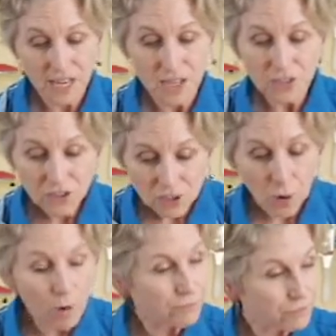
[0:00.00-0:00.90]

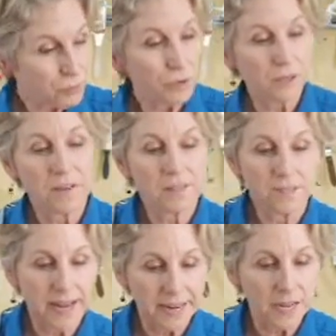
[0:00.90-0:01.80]
So full of
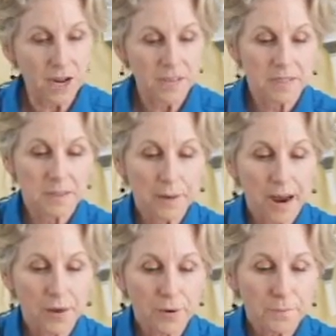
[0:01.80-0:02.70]
antioxidant
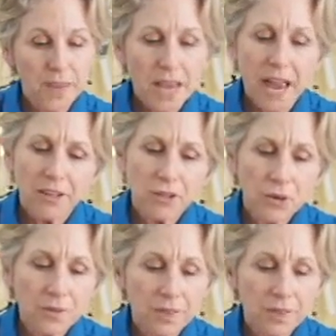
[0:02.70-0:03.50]
power. And you know that the